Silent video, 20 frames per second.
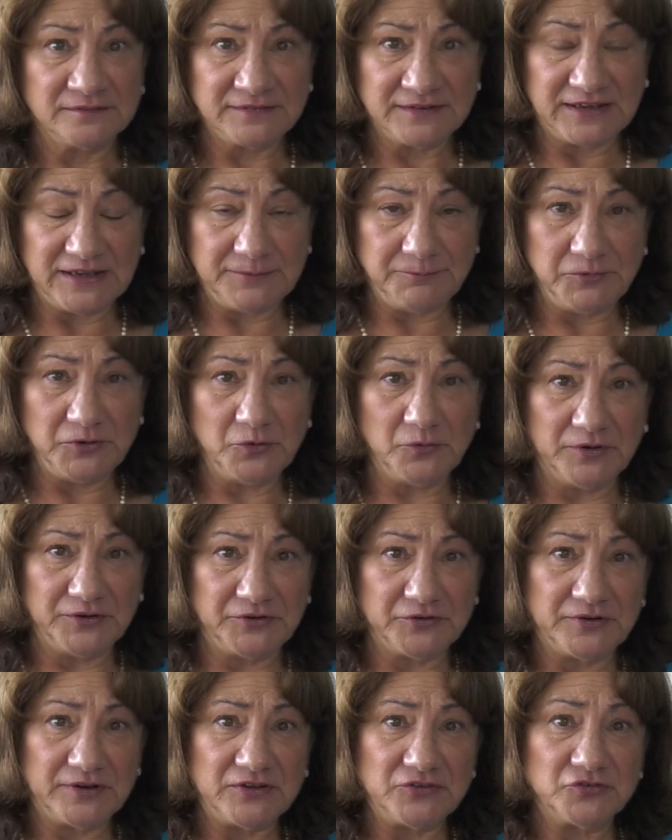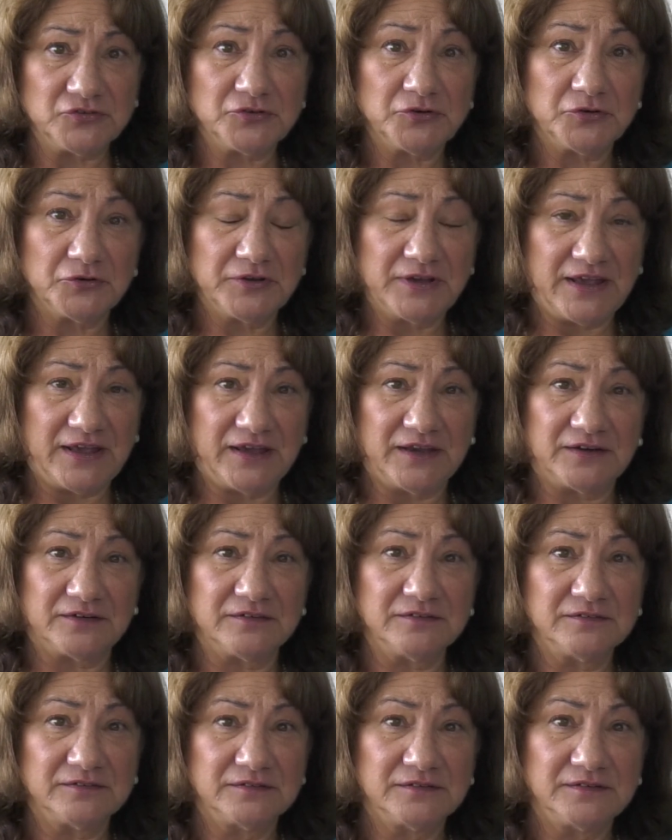keep you under his or her
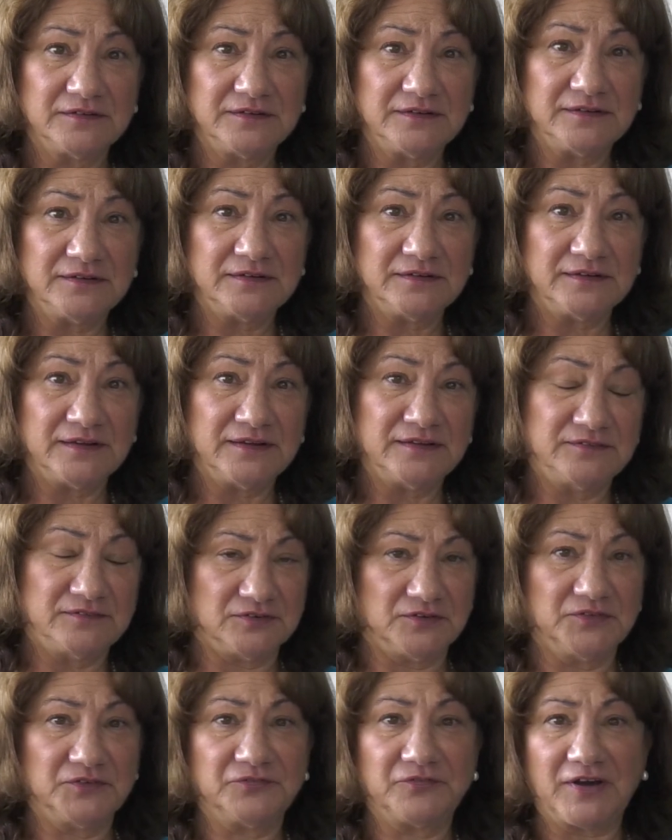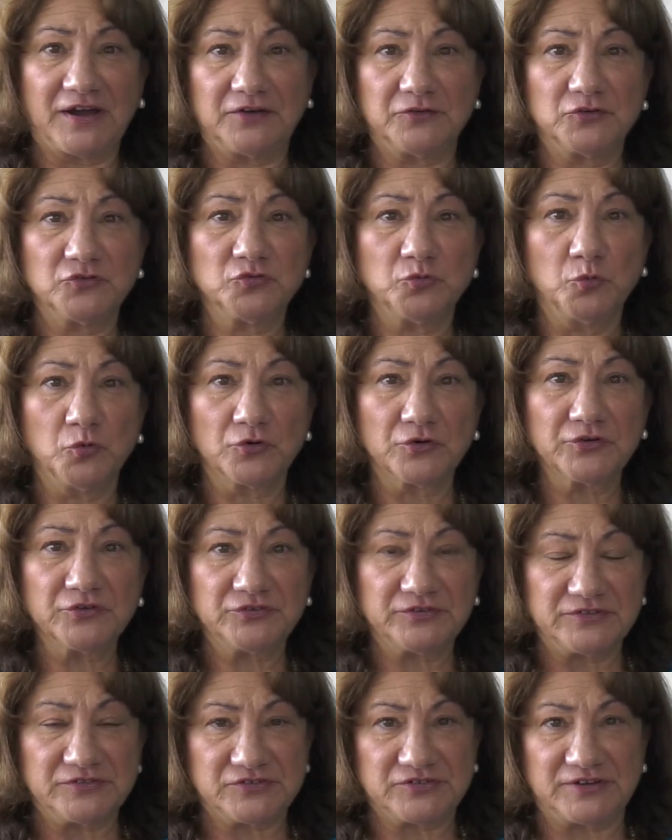care until the virus
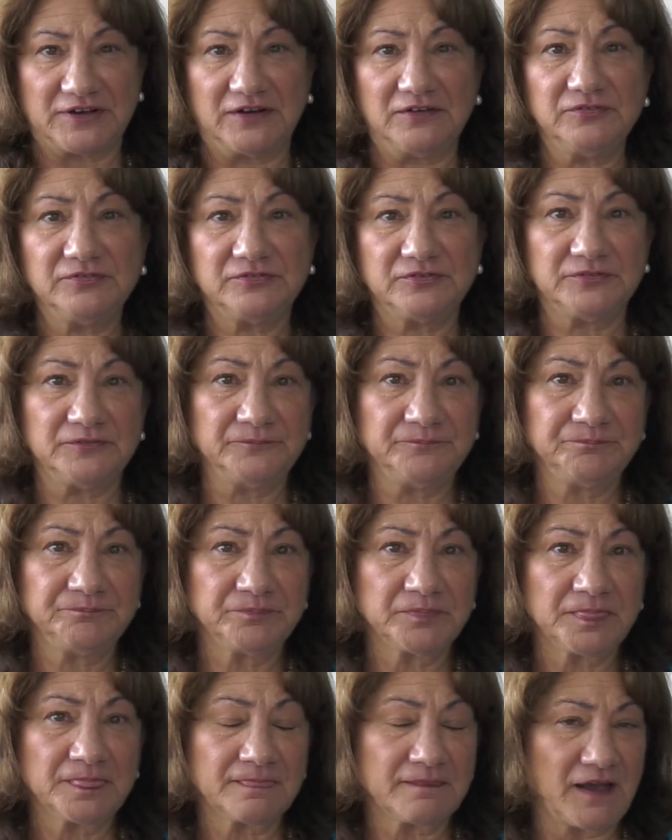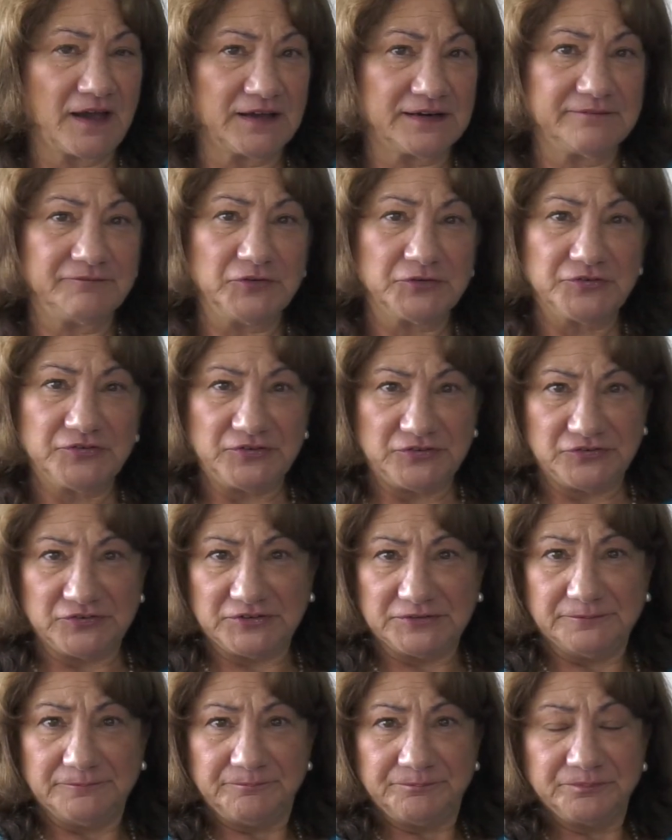works itself out of your
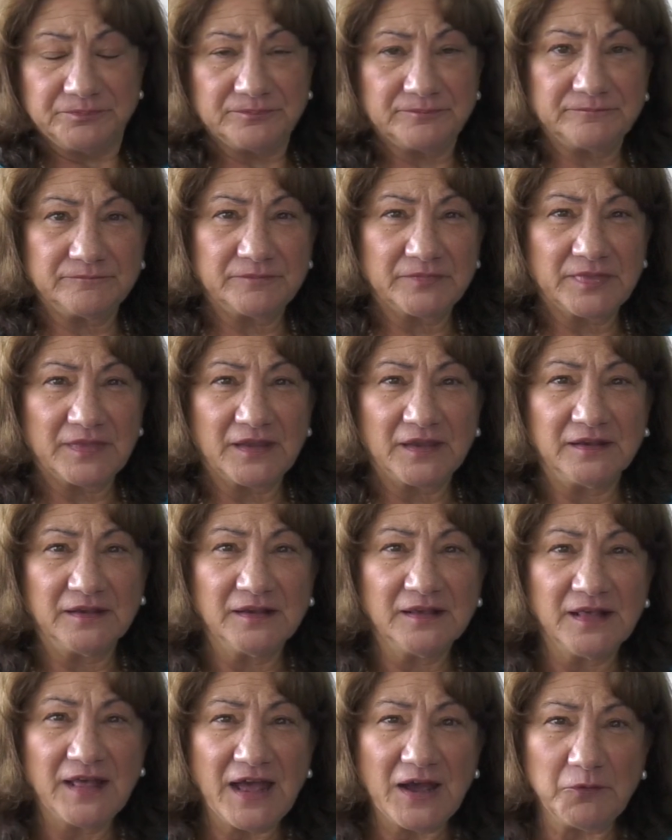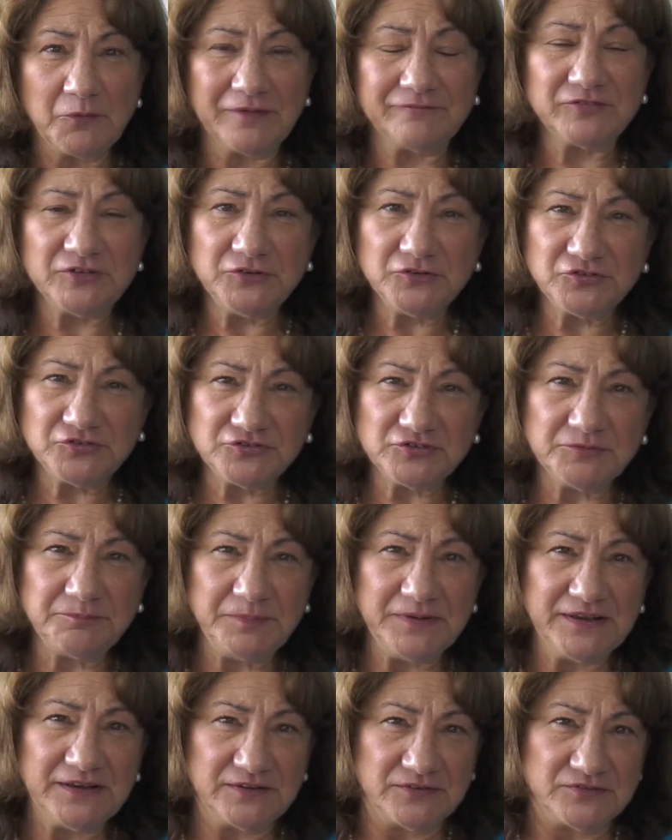system. However, you should
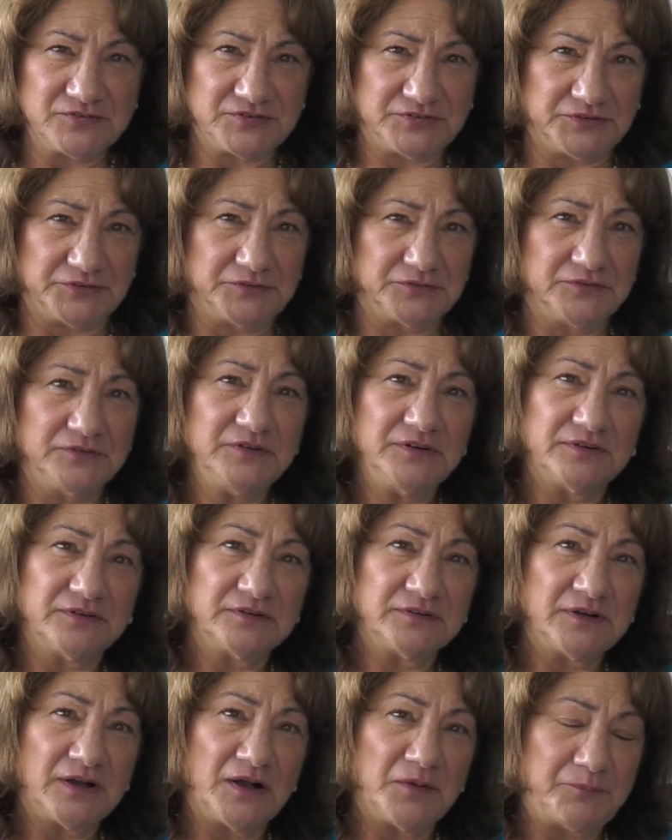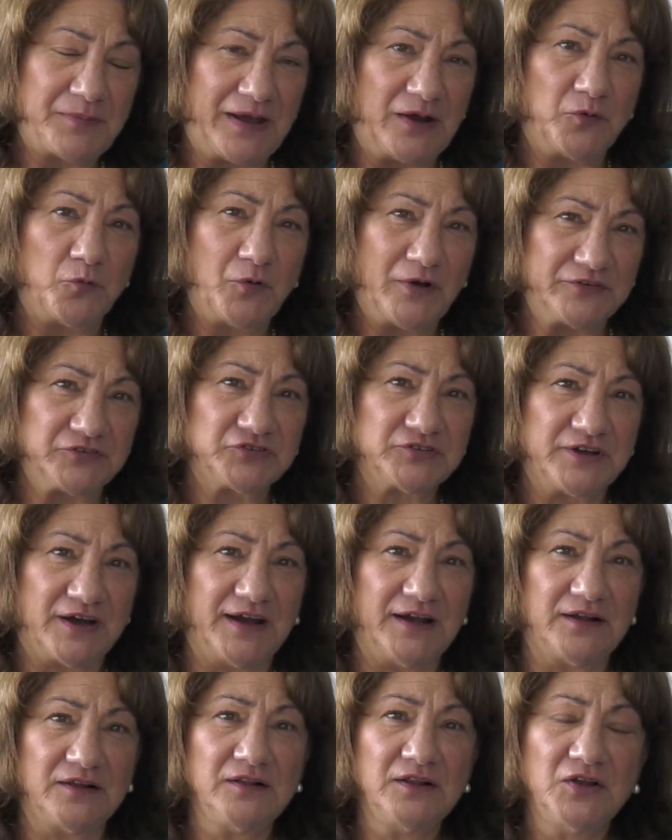be concerned about West
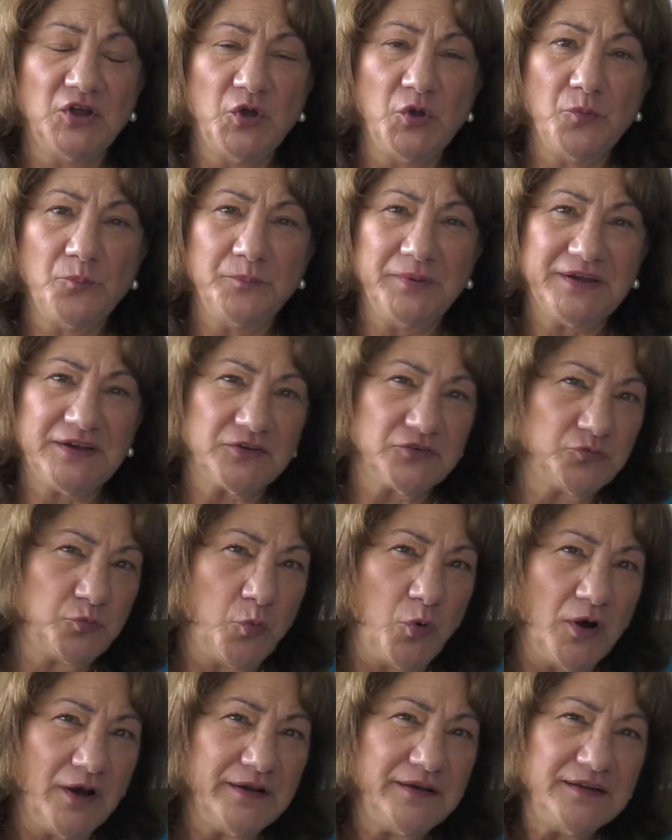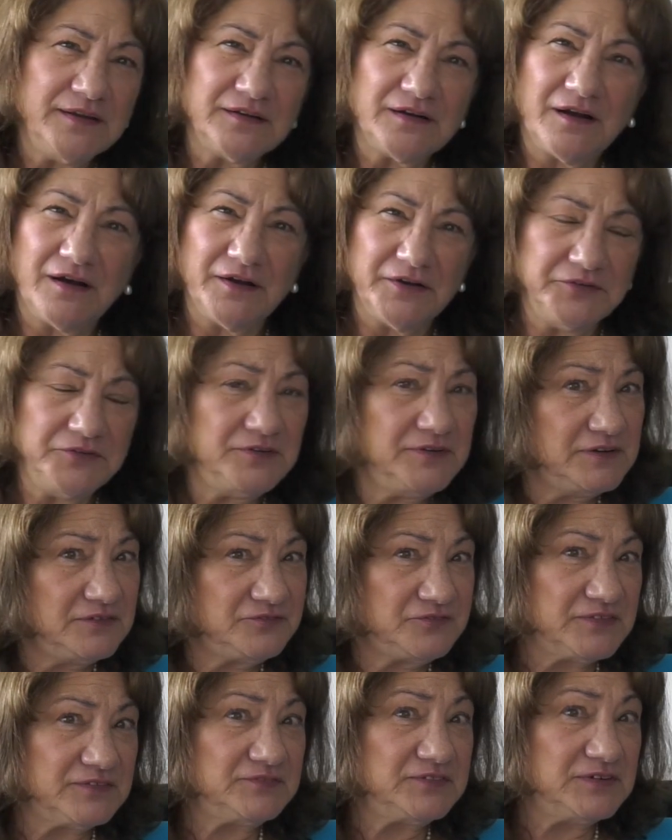Nile because 1 in
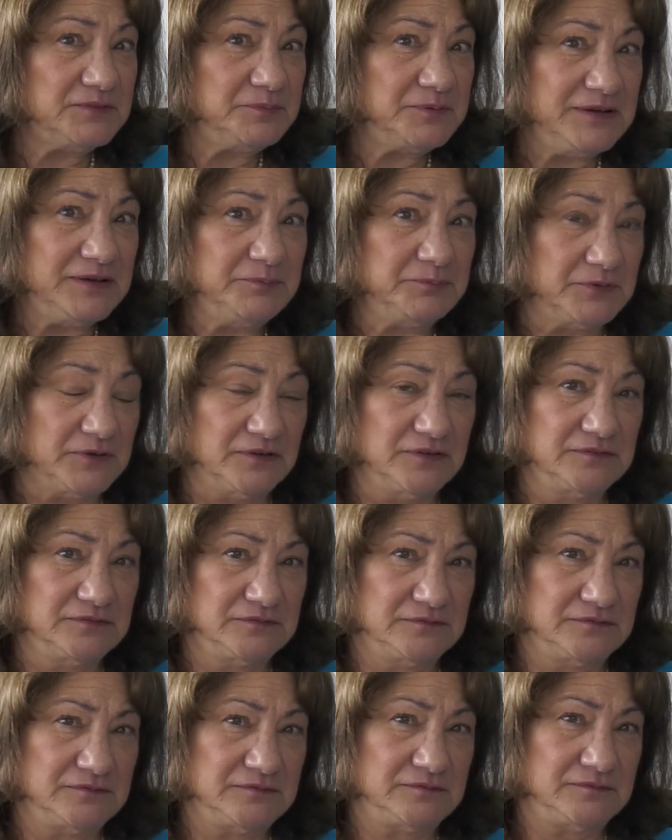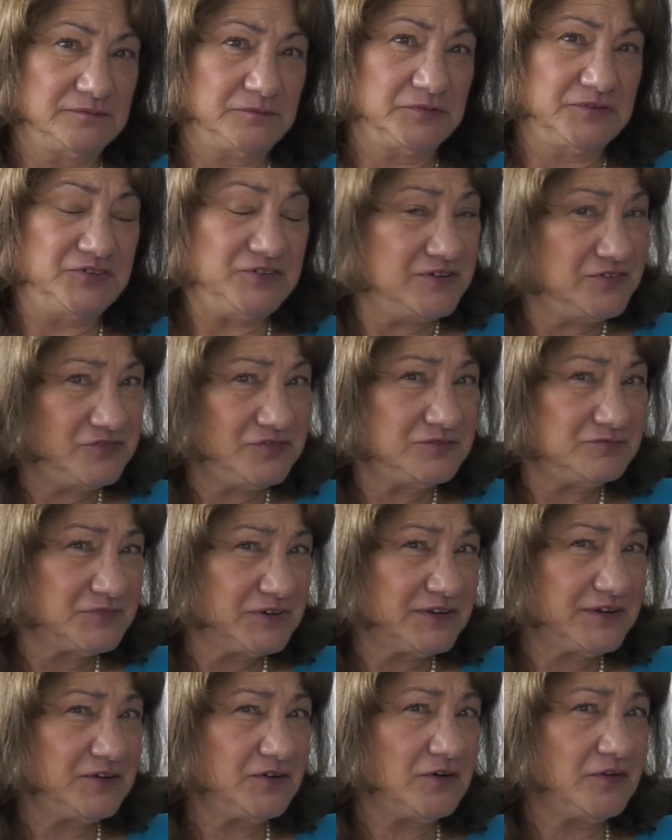150 people, which isn't
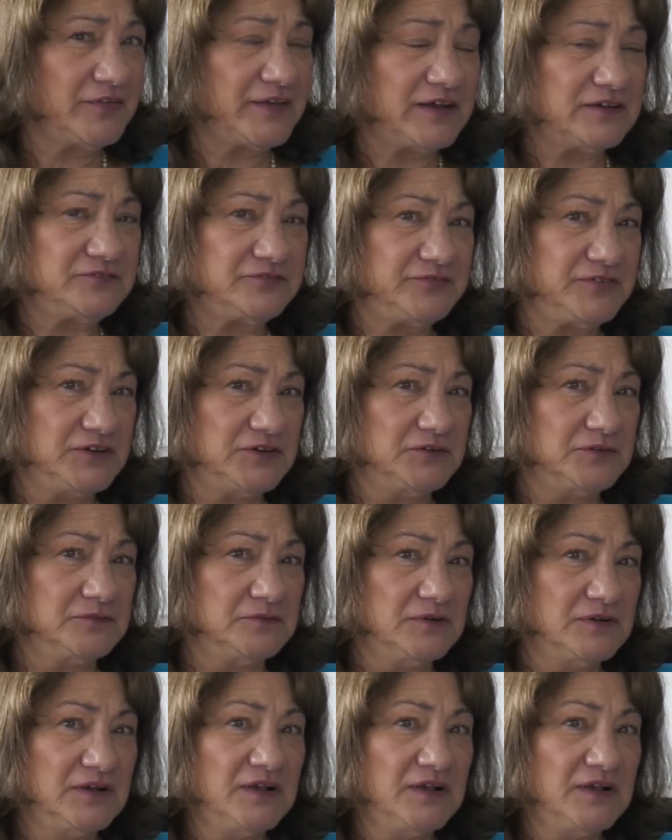really all that few,